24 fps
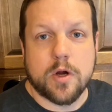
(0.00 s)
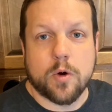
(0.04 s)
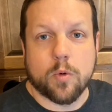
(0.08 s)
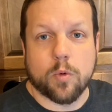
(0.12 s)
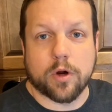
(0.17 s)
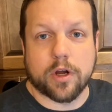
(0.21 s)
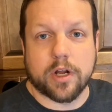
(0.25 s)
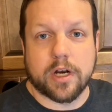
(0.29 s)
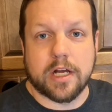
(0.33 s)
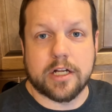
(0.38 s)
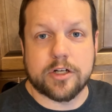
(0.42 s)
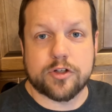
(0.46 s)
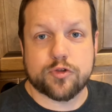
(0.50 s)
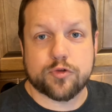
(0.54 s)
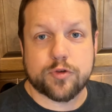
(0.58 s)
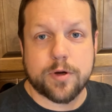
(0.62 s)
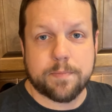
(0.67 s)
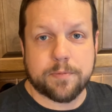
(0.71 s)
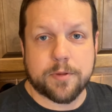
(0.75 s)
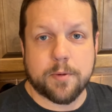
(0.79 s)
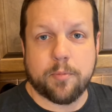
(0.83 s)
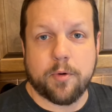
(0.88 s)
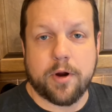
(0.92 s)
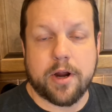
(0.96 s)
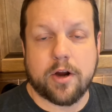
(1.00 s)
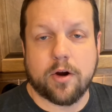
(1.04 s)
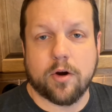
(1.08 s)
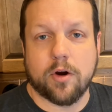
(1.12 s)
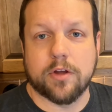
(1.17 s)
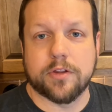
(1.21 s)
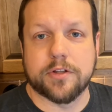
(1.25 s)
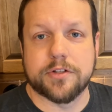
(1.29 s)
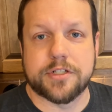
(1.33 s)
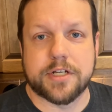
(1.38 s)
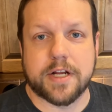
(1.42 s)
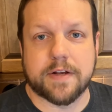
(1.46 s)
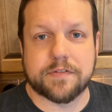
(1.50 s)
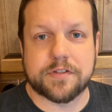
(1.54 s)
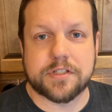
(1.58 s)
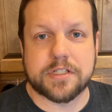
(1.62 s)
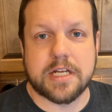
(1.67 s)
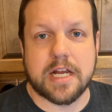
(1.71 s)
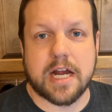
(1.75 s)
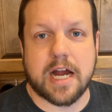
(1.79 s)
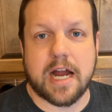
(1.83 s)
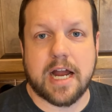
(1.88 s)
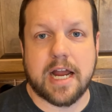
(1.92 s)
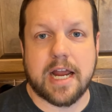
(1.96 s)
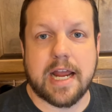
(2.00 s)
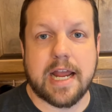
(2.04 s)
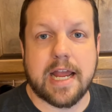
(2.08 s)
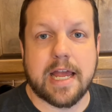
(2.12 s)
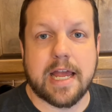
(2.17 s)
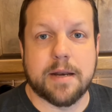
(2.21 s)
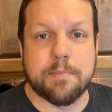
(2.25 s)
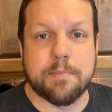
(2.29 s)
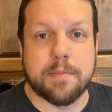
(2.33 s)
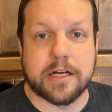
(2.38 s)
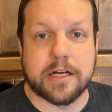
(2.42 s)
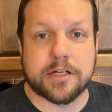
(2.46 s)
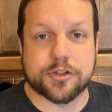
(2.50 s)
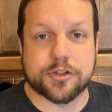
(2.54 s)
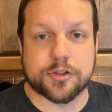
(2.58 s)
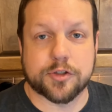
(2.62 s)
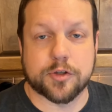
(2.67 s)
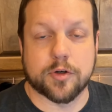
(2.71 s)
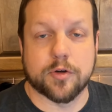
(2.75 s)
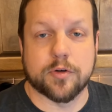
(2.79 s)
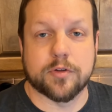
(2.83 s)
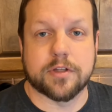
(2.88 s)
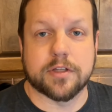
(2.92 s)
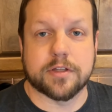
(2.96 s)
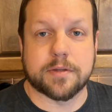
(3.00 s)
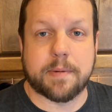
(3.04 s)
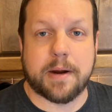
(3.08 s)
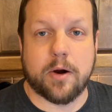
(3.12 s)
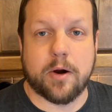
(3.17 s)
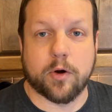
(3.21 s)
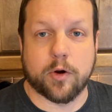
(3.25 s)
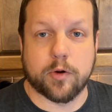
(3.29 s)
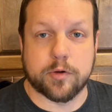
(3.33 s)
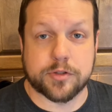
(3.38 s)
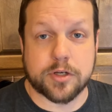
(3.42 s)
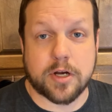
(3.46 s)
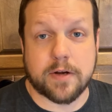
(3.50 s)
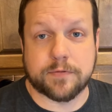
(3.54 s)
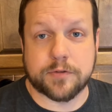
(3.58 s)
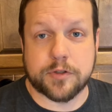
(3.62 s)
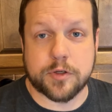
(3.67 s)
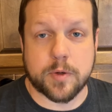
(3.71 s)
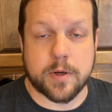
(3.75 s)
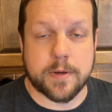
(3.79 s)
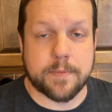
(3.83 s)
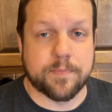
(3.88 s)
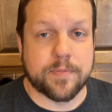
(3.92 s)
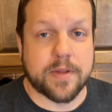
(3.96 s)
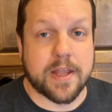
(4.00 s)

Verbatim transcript: We're going to trip the breaker on the GFCI and make sure that the power goes off to it.